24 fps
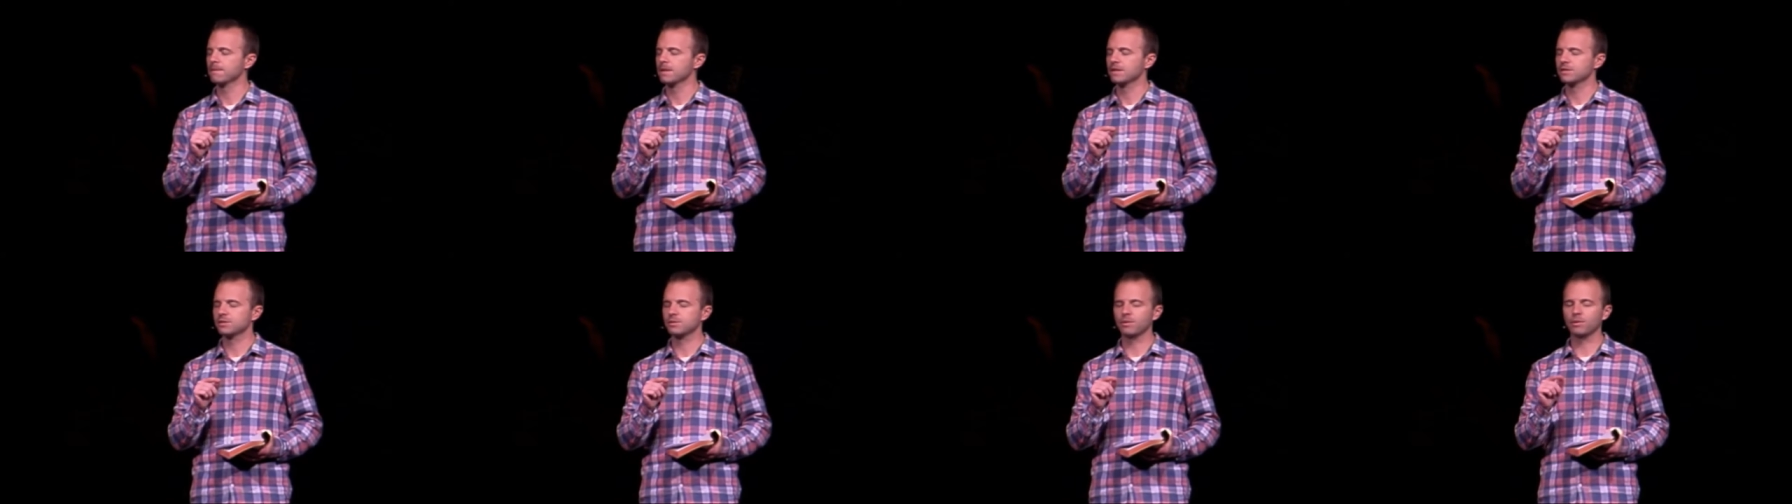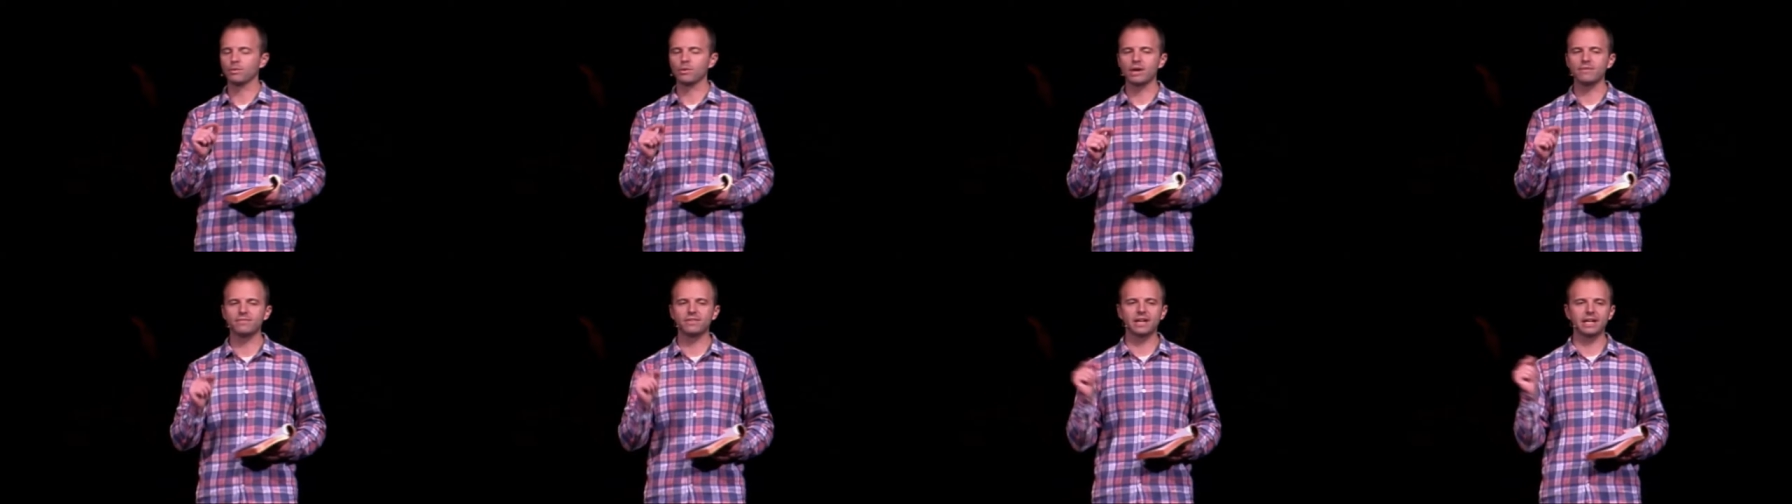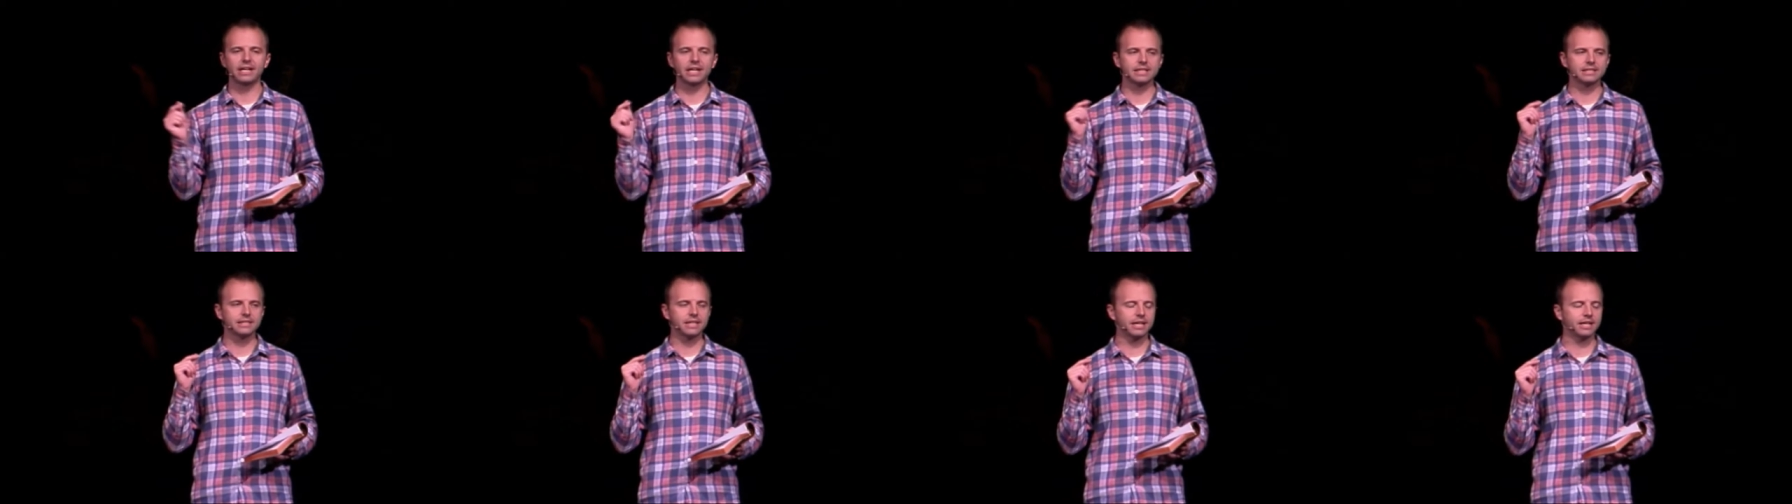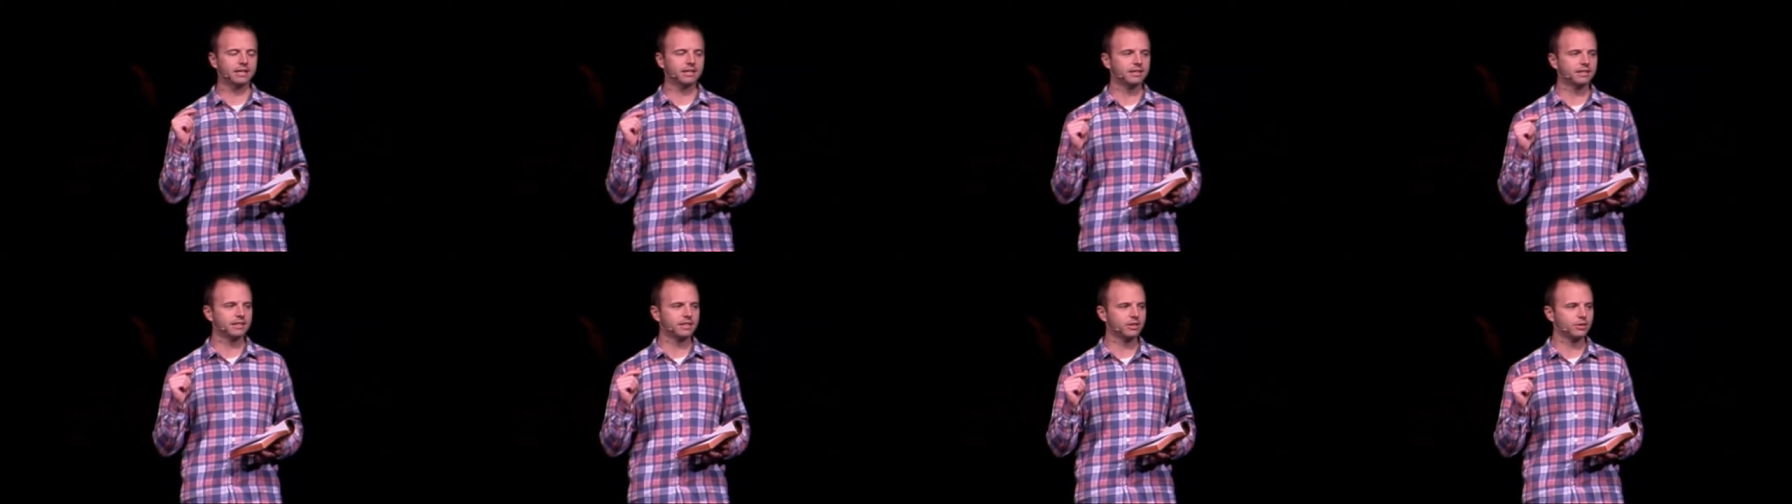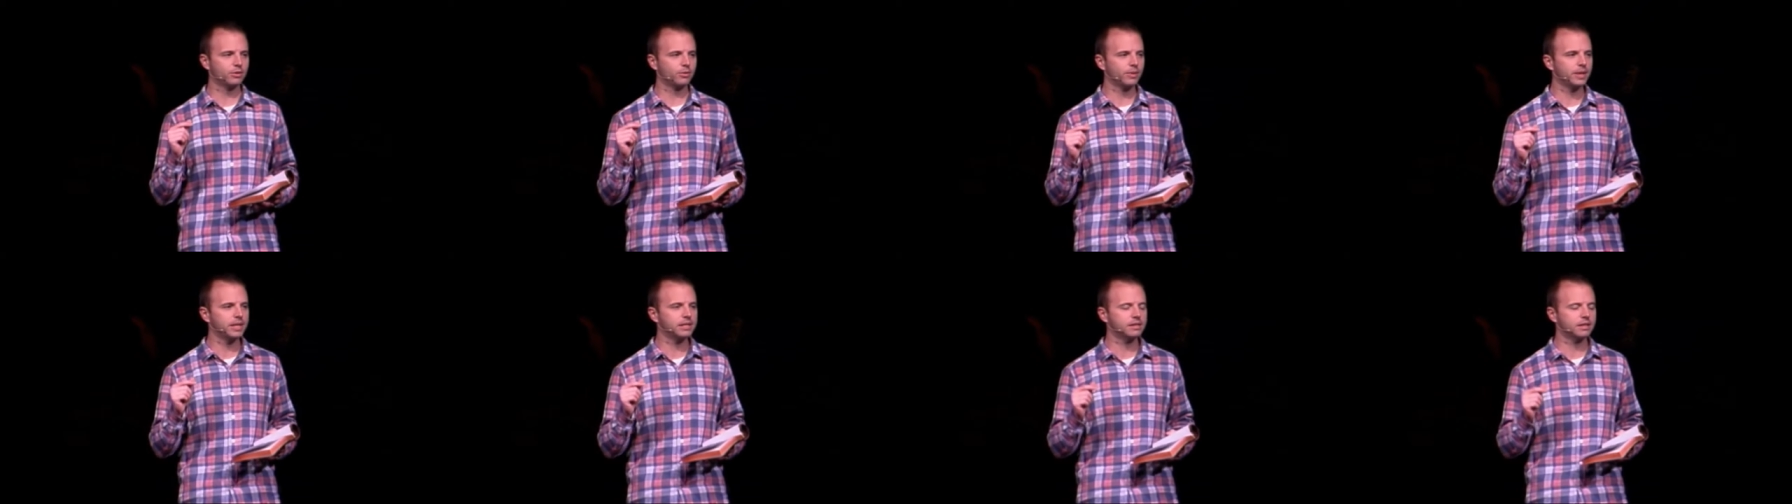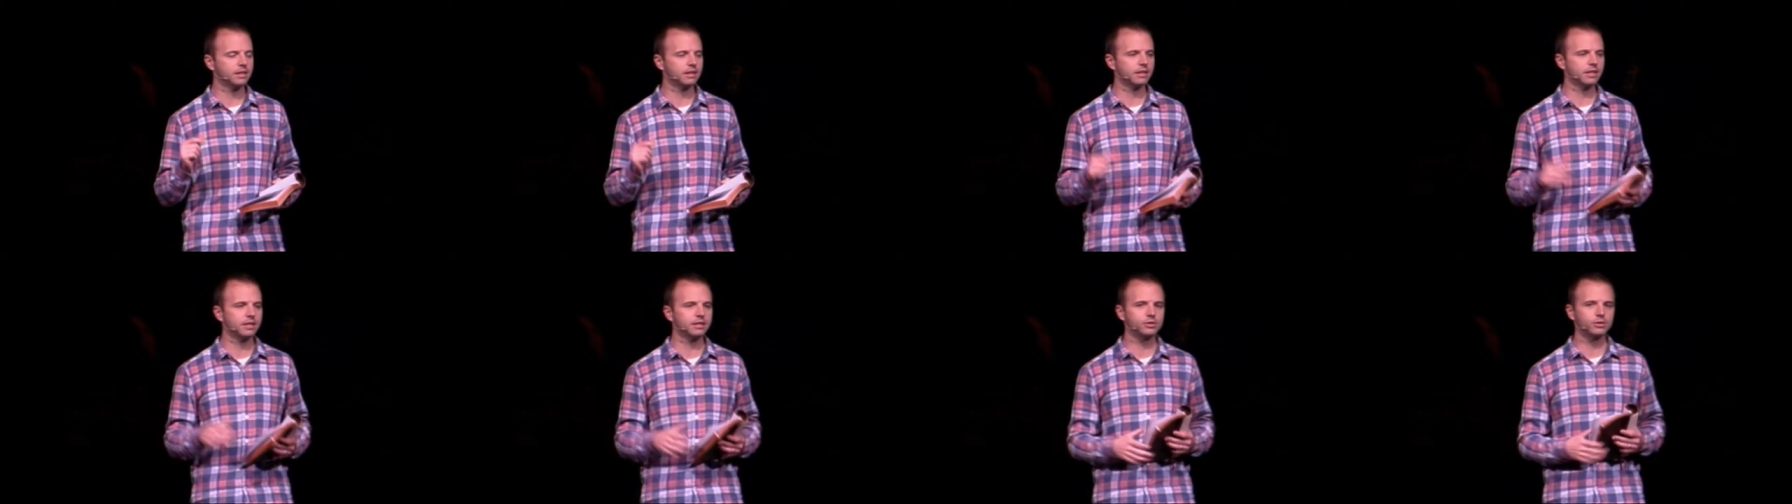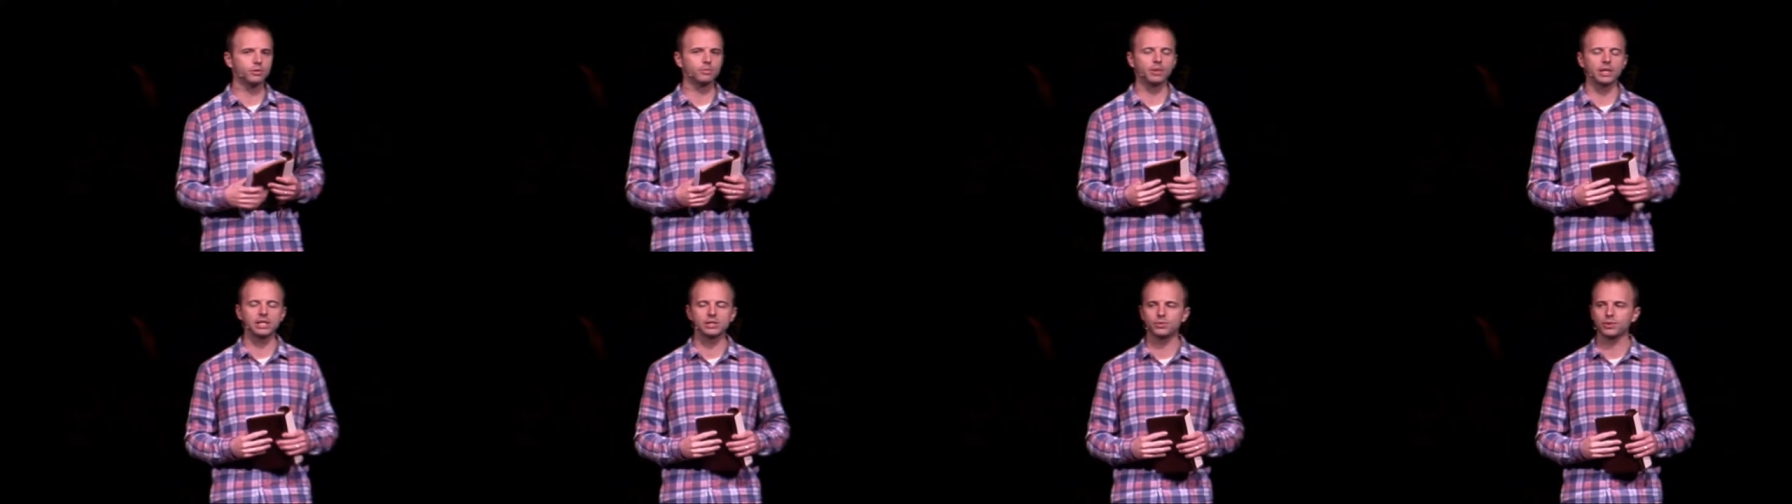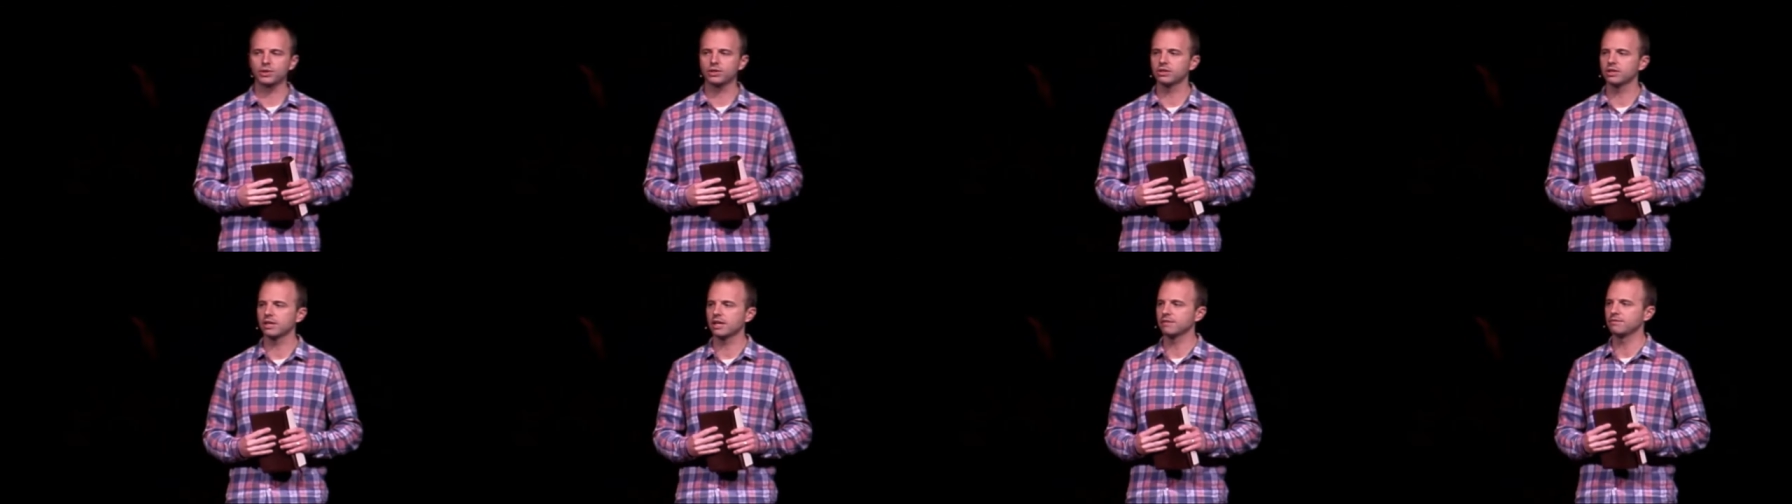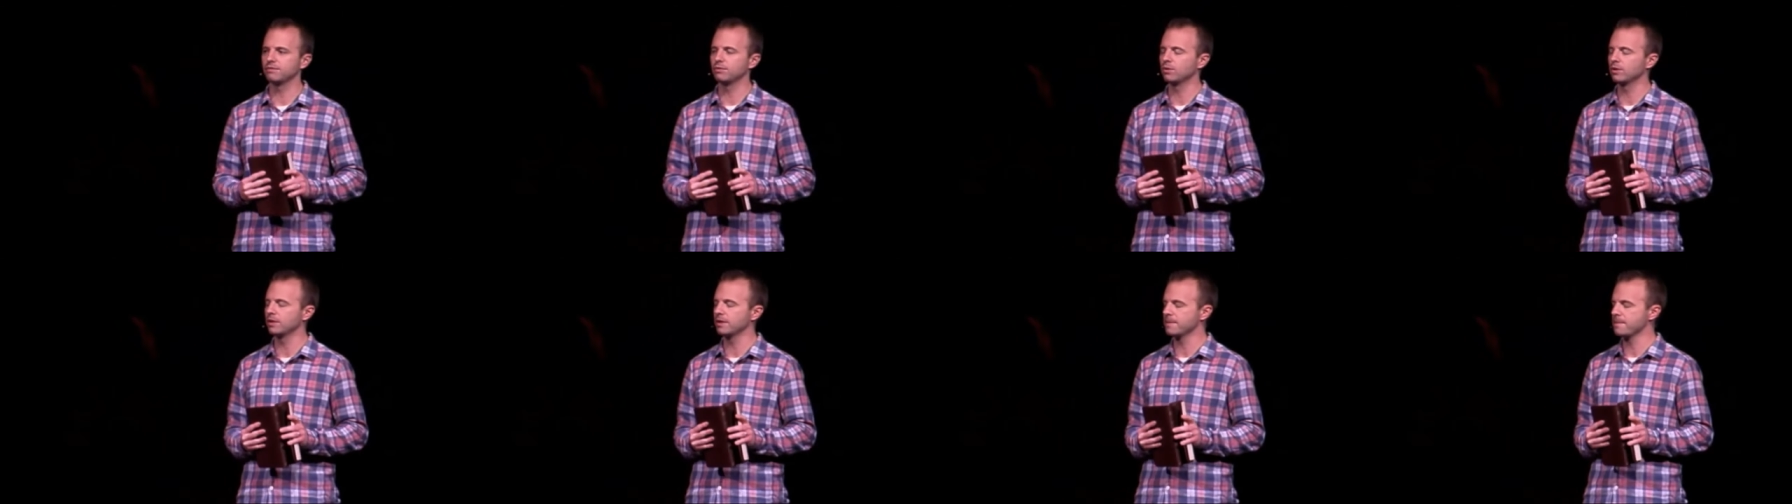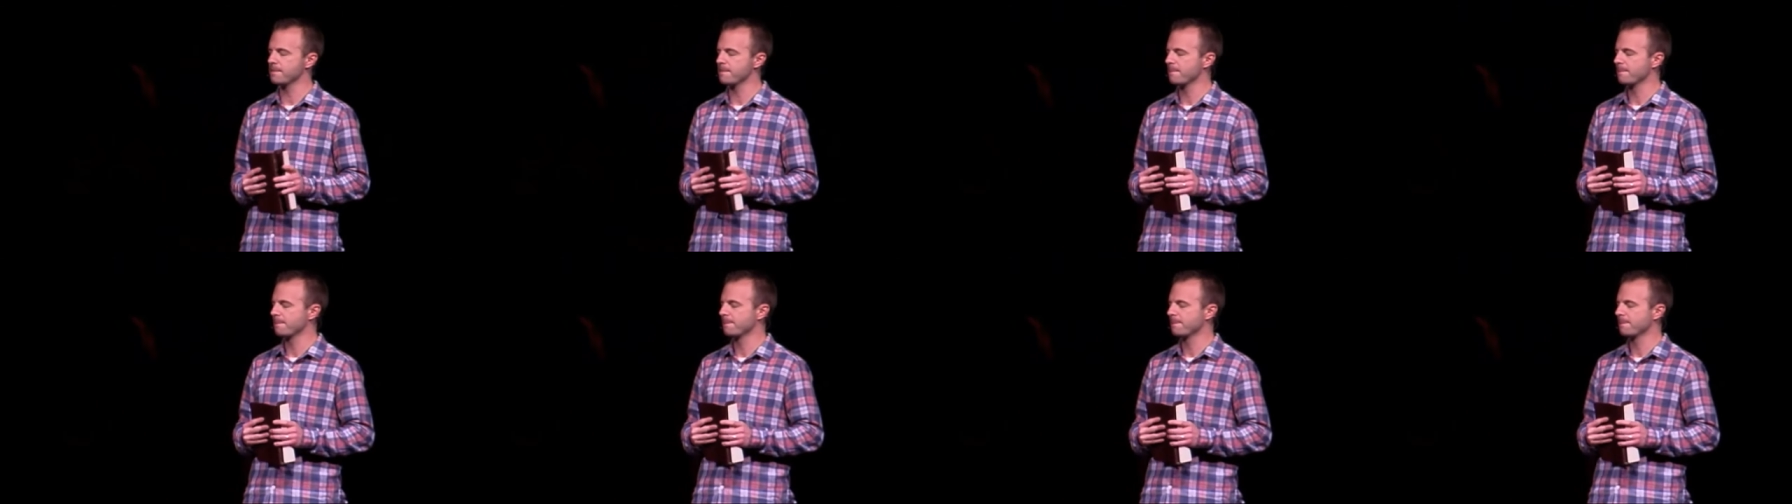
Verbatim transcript: So, my wife and I got taken to dinner recently to a place we could not afford.